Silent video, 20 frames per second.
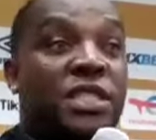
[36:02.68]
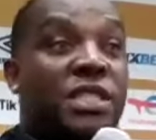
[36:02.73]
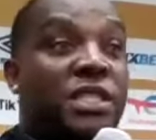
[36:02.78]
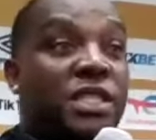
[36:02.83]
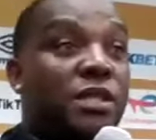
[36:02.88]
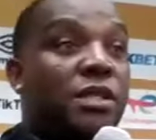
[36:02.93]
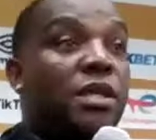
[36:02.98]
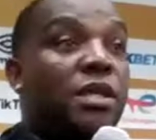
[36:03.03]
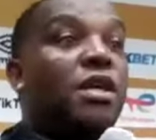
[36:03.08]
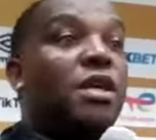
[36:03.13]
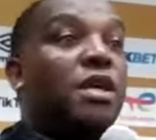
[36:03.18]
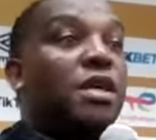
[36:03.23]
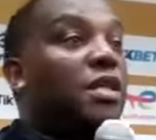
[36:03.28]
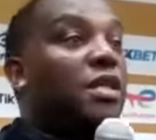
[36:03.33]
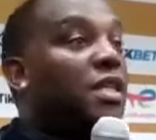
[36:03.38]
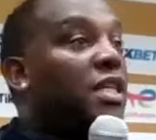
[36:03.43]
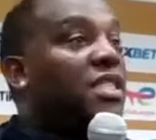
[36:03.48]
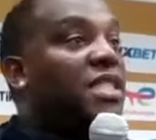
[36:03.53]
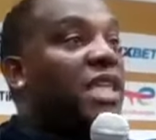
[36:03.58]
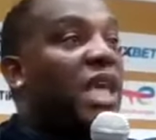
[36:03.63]
season,
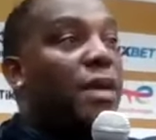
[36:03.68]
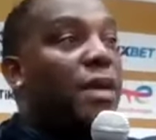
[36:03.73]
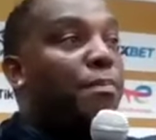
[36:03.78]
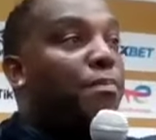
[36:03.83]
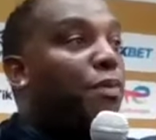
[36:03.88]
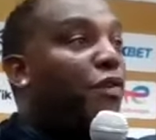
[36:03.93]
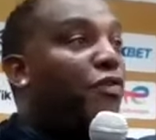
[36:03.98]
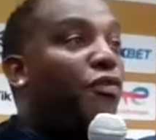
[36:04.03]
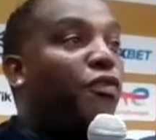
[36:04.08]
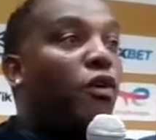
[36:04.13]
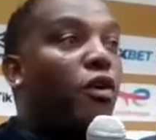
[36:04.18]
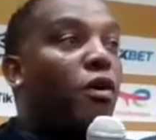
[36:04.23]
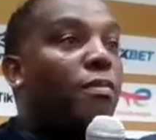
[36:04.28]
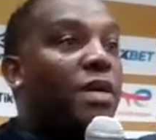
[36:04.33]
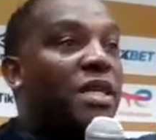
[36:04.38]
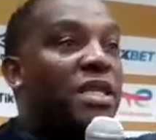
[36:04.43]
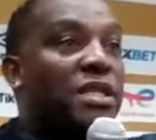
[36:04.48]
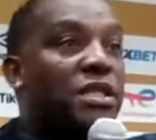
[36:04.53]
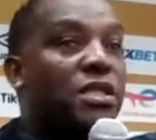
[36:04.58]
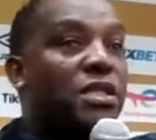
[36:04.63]
the same
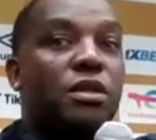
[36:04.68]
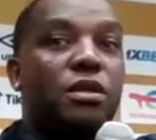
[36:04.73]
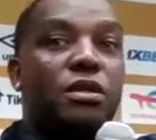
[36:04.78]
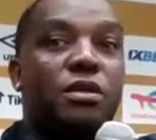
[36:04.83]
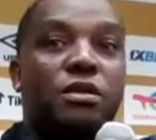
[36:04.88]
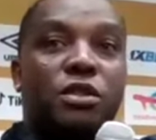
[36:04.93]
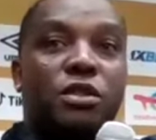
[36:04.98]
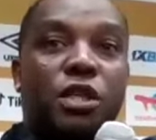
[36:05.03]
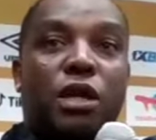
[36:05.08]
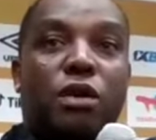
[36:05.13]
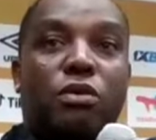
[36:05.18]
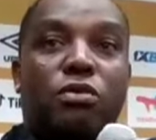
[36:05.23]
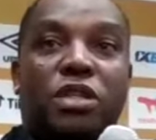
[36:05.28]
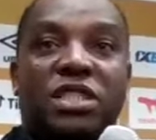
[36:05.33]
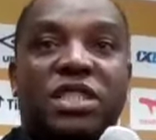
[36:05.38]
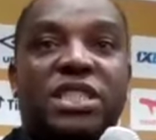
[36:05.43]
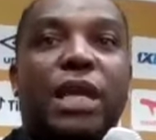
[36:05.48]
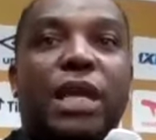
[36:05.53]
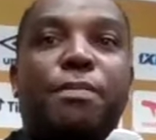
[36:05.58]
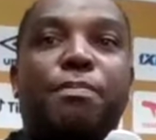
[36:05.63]
performance, you know,
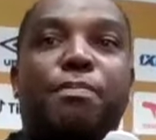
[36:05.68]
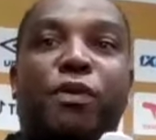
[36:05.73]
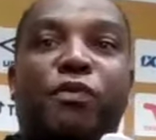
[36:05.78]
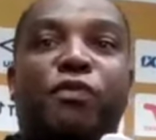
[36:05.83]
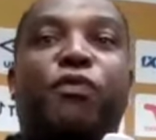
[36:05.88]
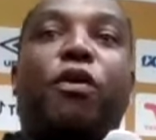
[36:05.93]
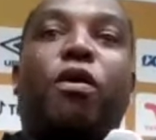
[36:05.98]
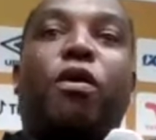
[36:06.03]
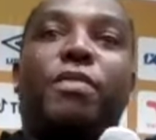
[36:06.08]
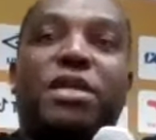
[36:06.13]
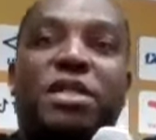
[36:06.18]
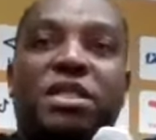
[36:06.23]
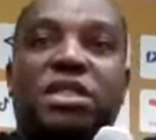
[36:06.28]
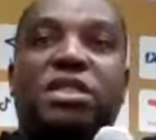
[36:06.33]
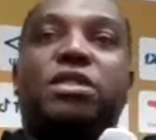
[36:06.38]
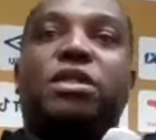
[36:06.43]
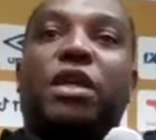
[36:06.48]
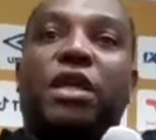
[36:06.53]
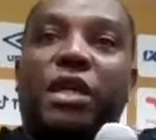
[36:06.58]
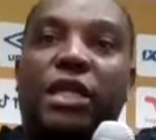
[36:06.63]
the same
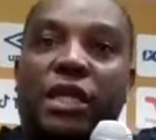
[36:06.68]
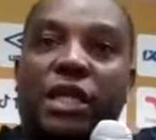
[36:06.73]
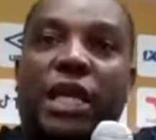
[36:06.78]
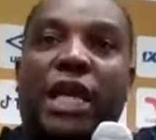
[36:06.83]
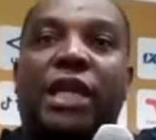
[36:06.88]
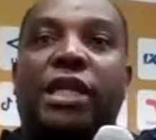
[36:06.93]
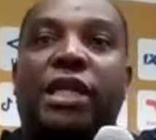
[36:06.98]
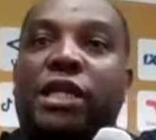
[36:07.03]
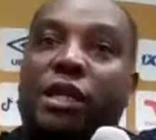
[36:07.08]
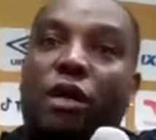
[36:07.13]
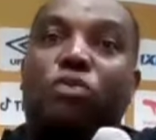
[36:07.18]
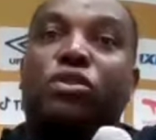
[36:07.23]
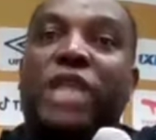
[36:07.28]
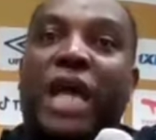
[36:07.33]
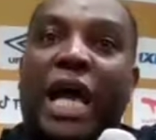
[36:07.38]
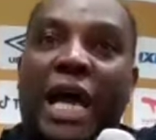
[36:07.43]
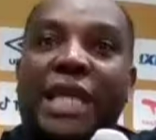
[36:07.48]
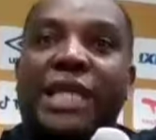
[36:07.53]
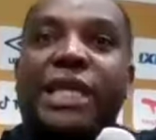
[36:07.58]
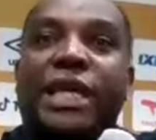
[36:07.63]
performance, and he
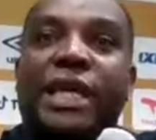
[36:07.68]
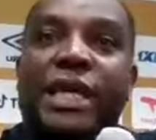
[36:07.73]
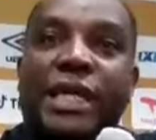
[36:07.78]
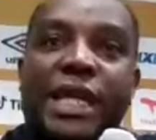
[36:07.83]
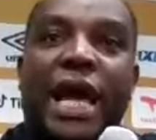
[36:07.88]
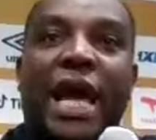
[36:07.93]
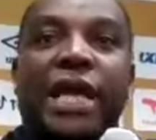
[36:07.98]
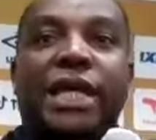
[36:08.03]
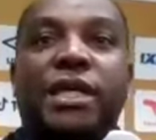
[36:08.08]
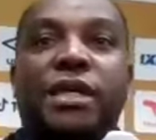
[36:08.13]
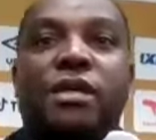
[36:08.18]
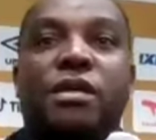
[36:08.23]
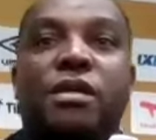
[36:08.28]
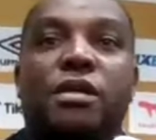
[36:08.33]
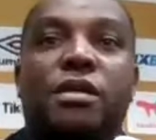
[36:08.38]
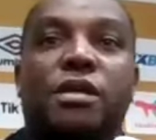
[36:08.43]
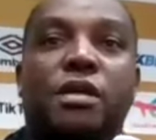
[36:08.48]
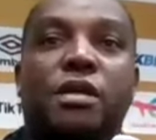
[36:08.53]
goes higher and higher.